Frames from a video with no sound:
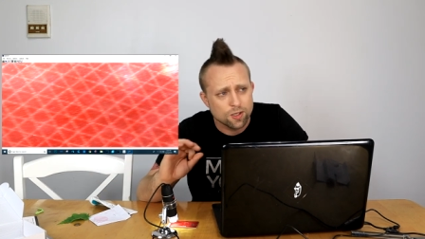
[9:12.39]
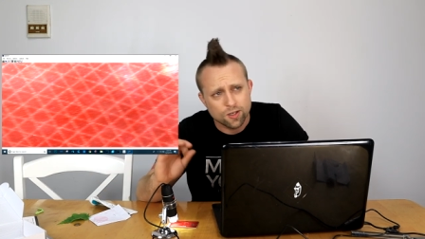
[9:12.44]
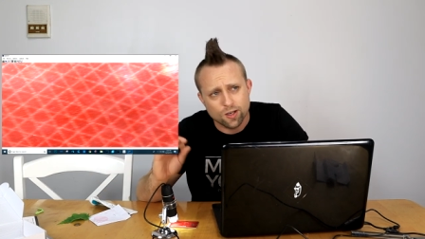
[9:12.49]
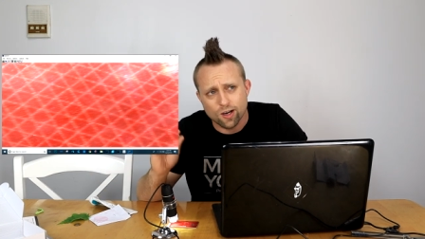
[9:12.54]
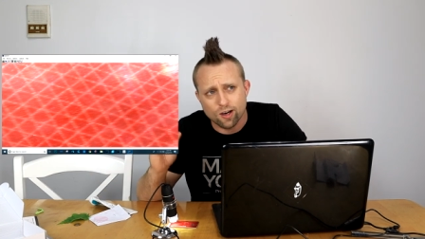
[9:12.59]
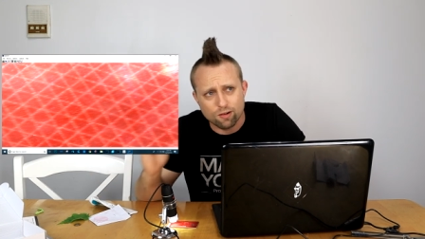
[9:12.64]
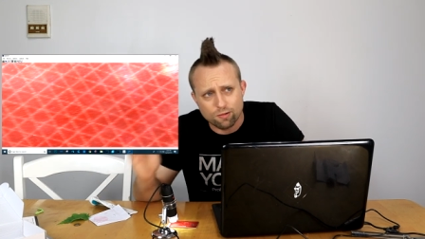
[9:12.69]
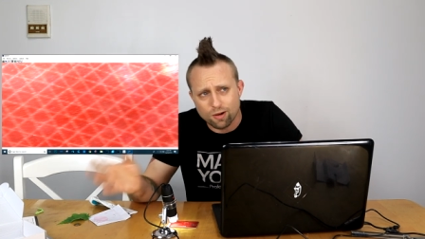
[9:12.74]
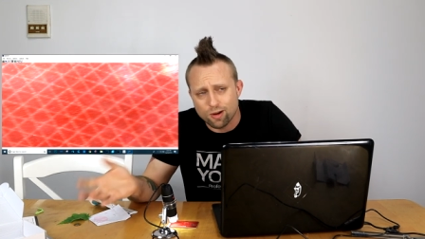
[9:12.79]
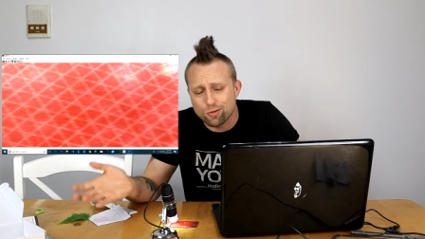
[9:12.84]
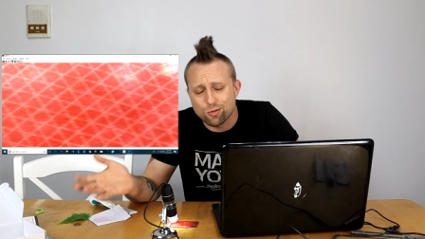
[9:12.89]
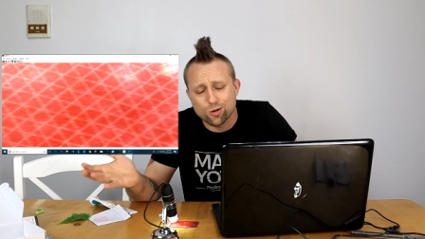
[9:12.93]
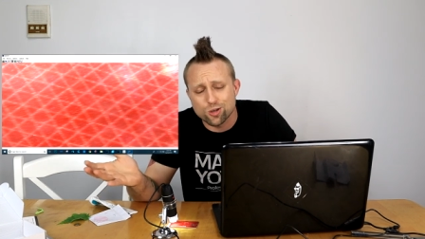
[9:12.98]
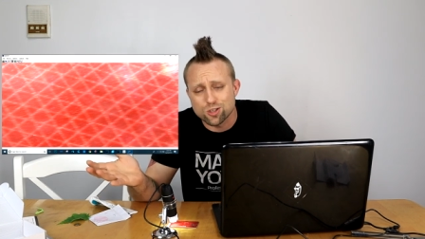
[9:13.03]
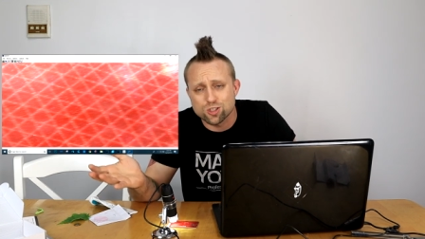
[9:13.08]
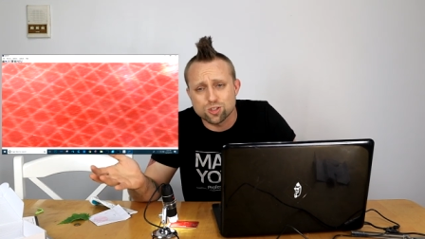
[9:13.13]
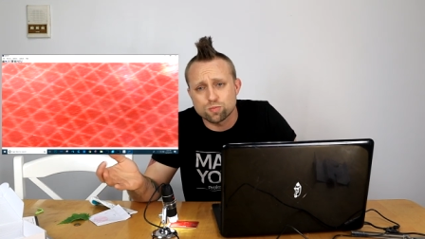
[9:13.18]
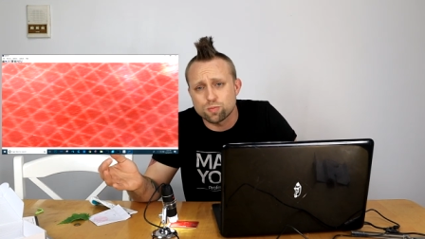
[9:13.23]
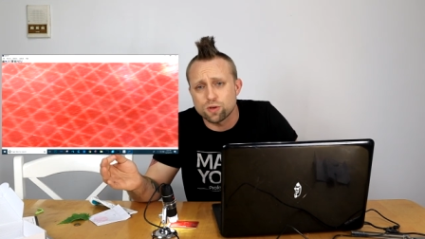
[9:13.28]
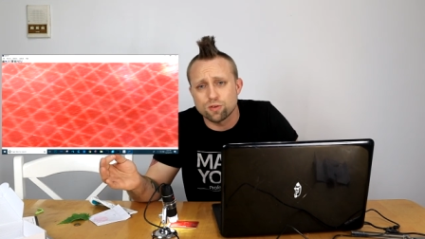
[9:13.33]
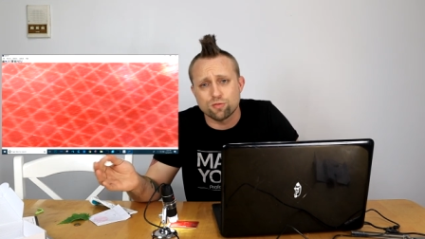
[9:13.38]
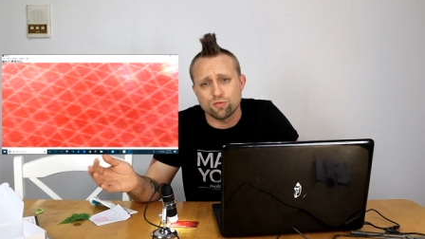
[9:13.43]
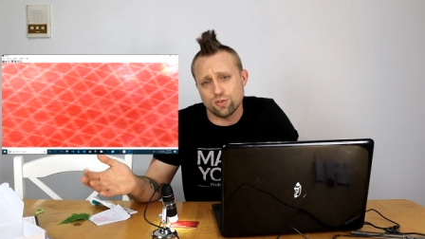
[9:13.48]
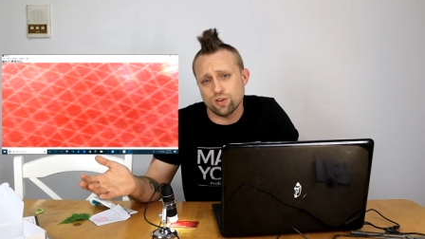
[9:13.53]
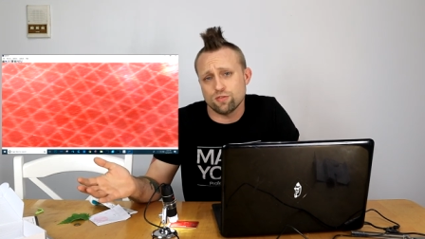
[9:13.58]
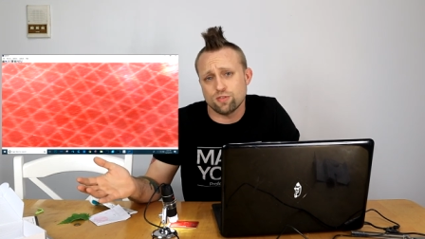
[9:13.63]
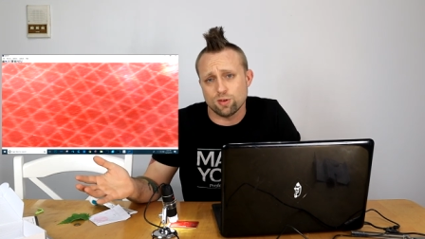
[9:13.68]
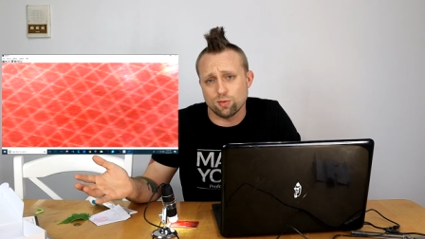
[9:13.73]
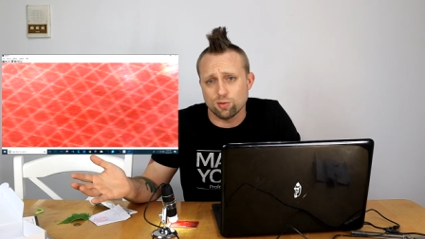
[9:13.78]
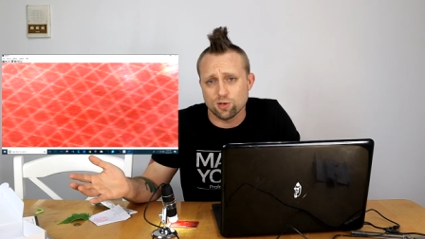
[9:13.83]
Um, I wouldn't spend
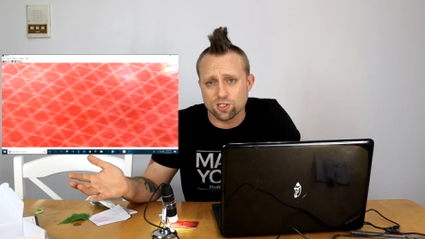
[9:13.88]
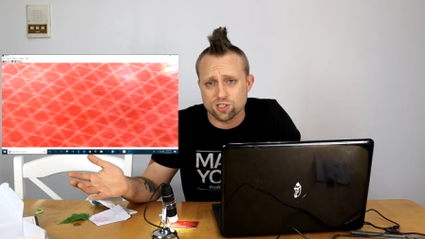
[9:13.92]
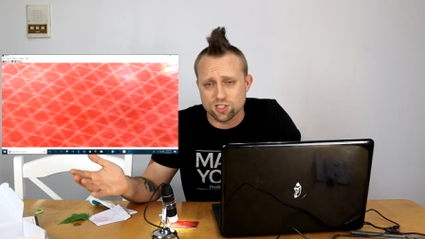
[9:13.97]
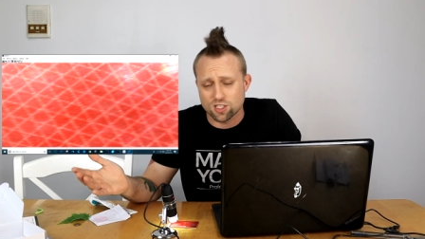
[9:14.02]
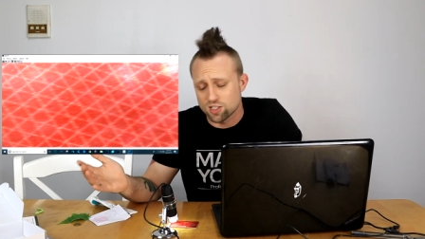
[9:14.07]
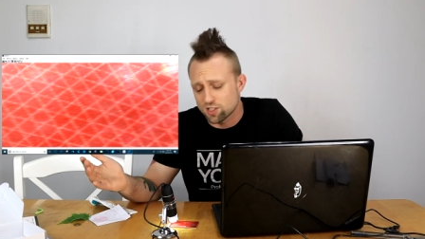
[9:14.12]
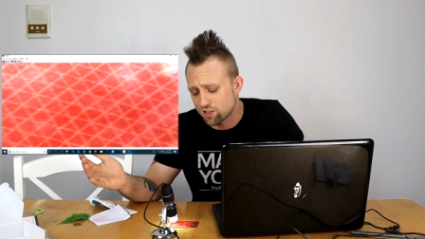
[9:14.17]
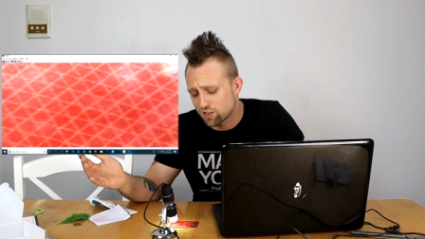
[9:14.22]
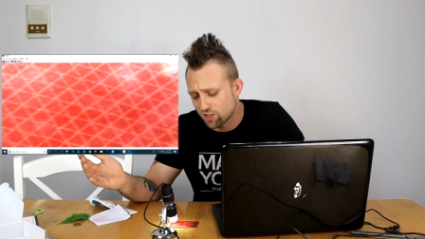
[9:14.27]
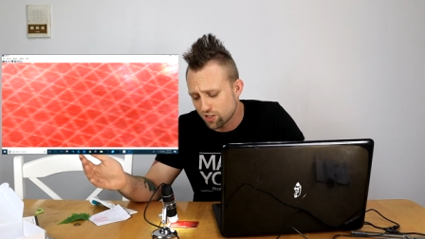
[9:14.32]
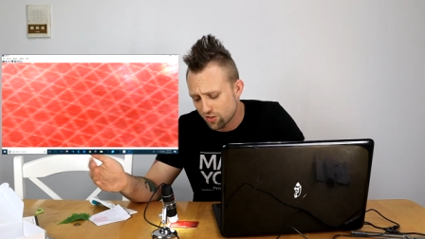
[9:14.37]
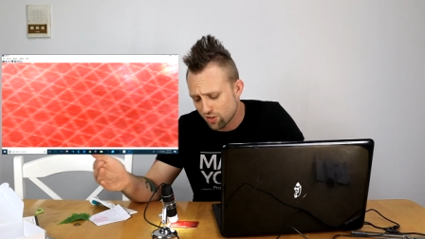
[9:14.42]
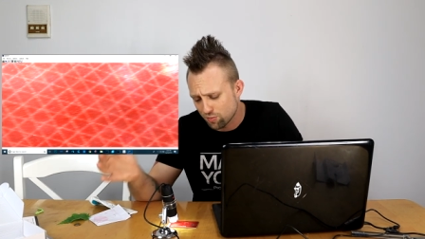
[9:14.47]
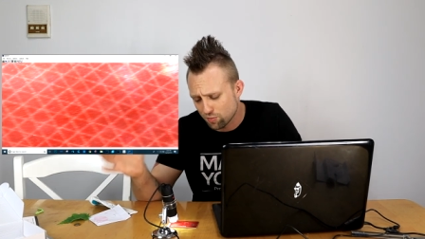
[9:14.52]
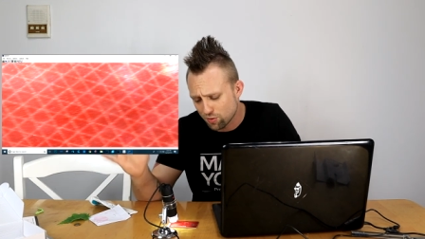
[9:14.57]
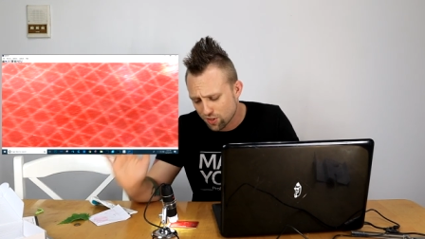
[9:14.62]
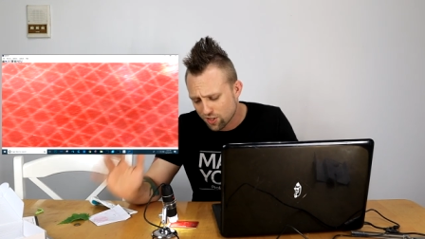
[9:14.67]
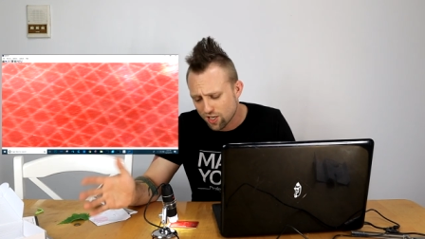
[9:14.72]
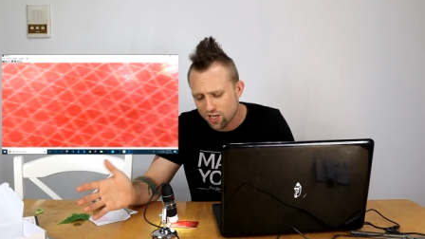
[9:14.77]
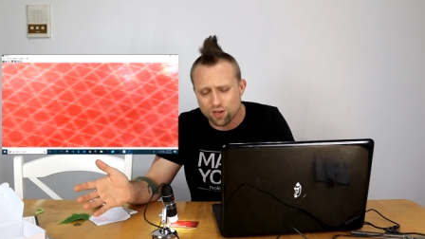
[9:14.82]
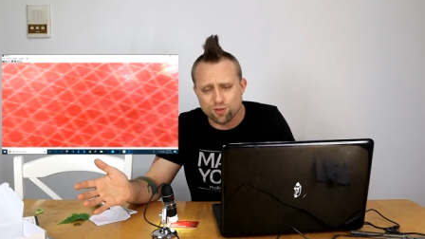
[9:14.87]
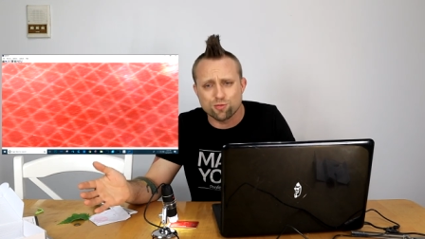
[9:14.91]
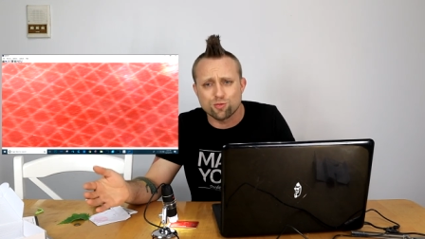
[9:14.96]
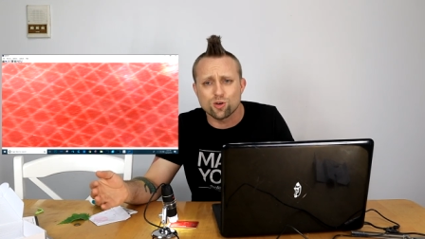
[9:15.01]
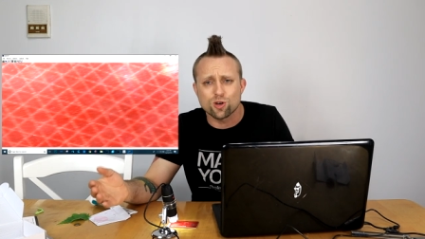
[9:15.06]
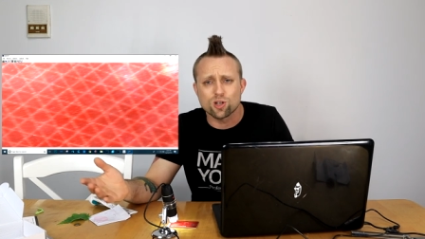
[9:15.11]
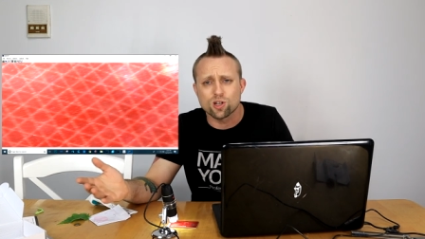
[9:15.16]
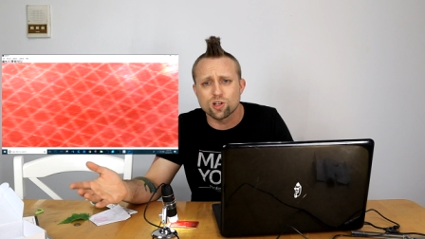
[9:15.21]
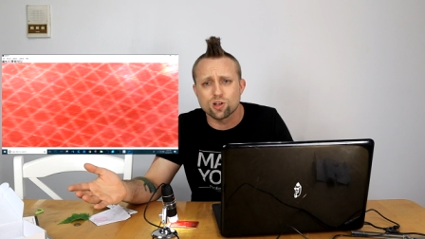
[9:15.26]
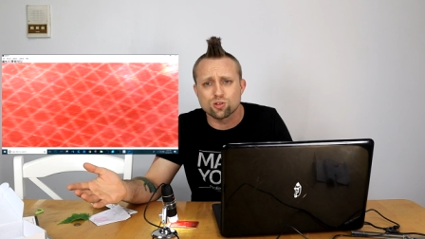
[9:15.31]
fifty bucks on it or anything, but kind of
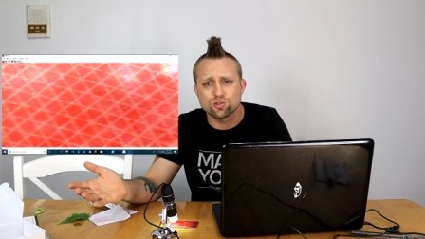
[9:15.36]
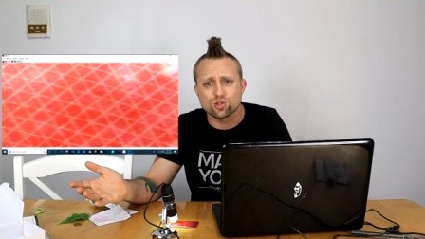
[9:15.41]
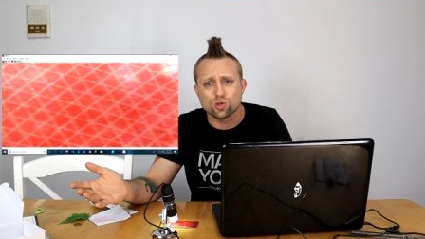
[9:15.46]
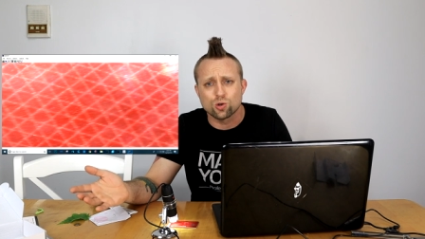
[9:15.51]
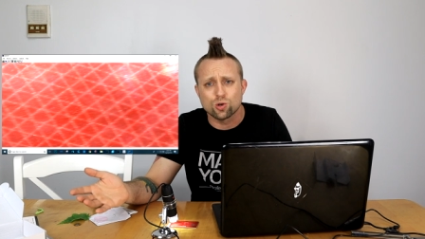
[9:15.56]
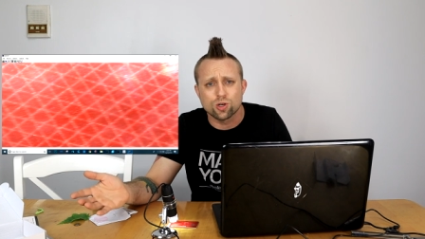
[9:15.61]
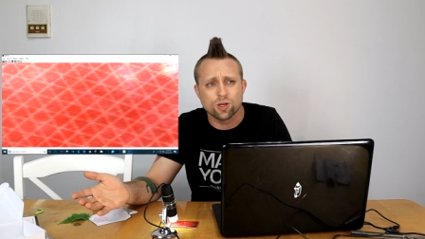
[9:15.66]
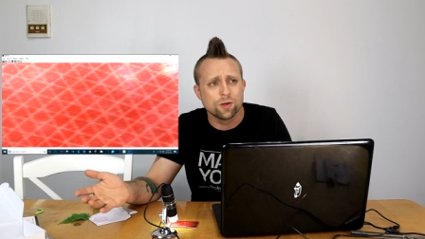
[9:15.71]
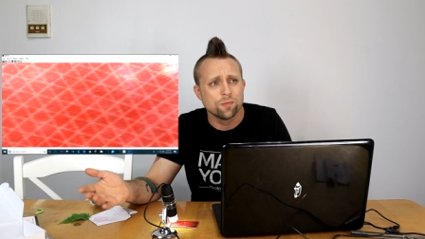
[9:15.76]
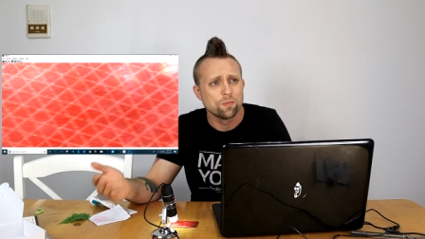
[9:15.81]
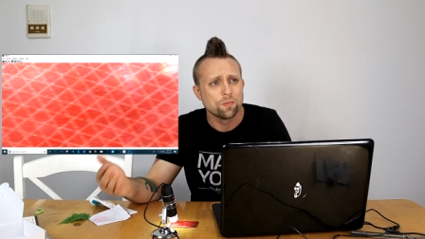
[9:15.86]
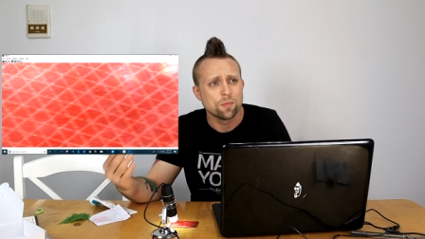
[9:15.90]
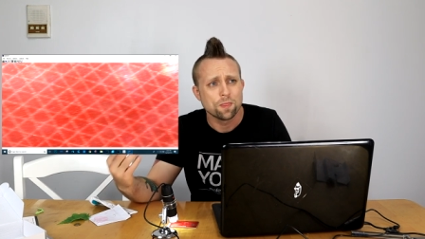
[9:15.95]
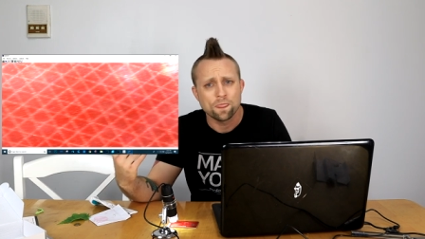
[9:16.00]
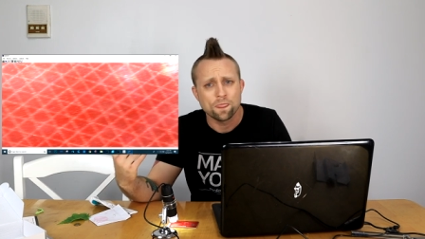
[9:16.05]
fun little toy,